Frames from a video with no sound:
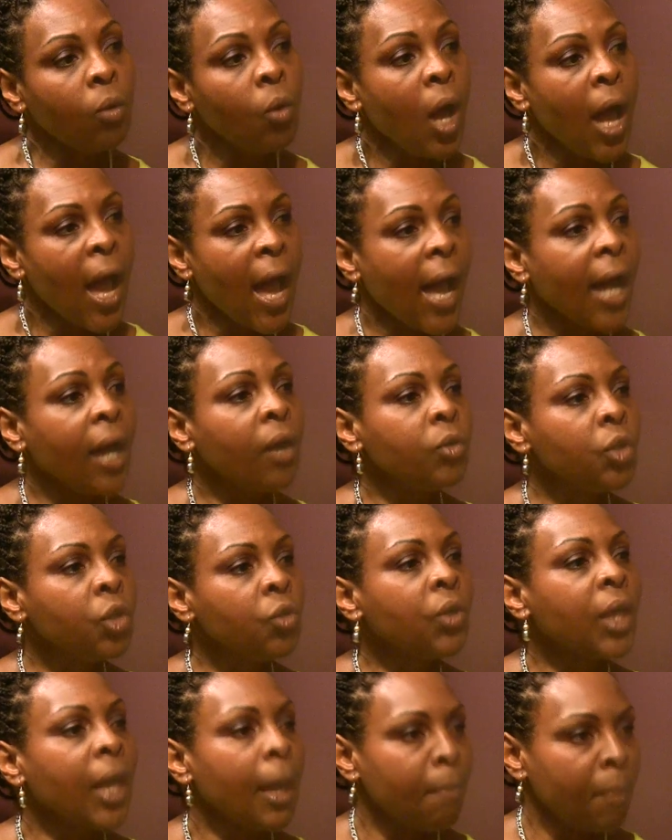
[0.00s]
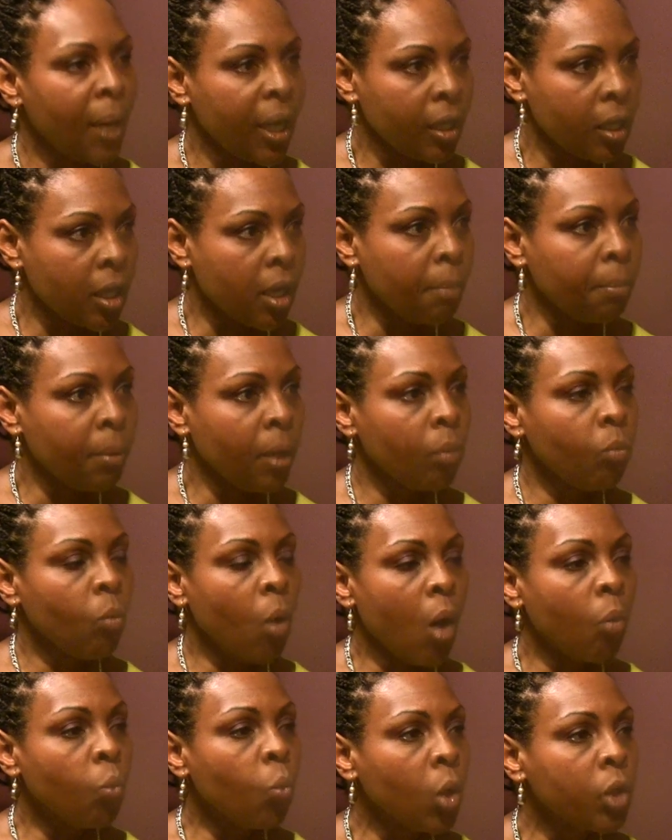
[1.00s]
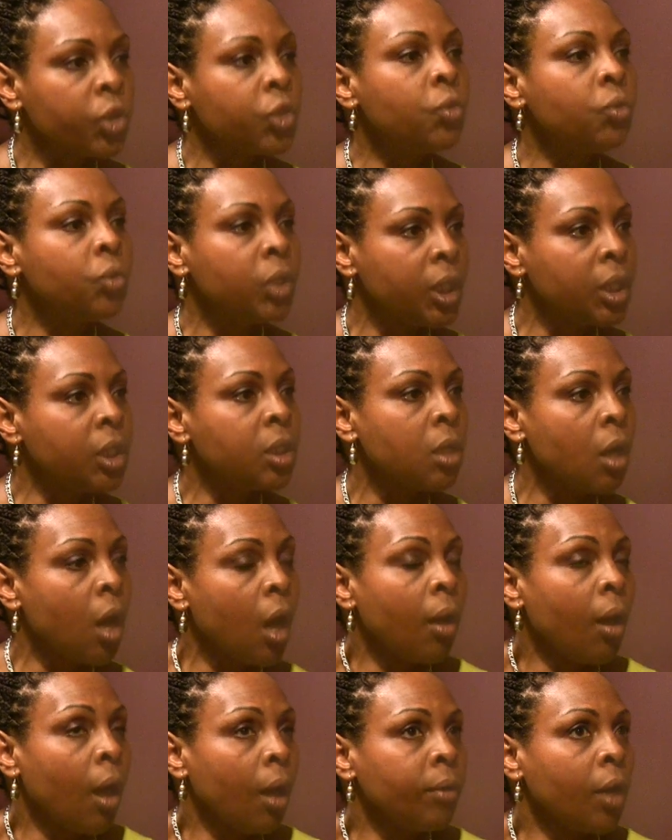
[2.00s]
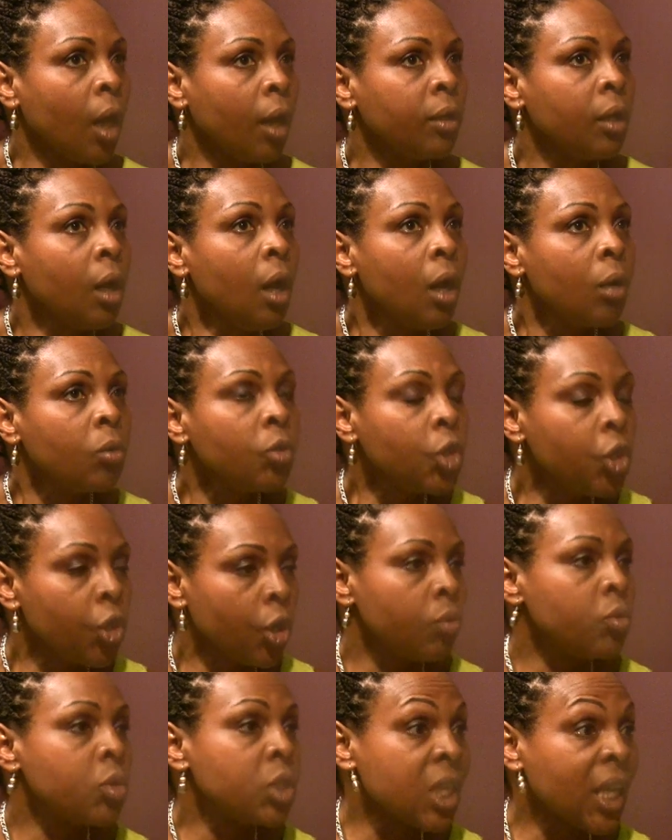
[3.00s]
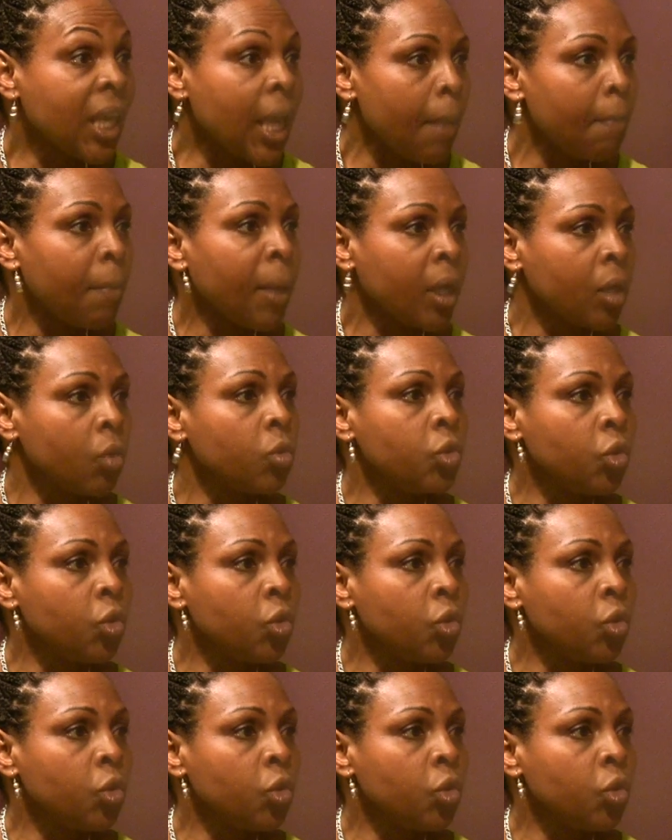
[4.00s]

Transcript: how you get back up and what you need and you know, to get back on your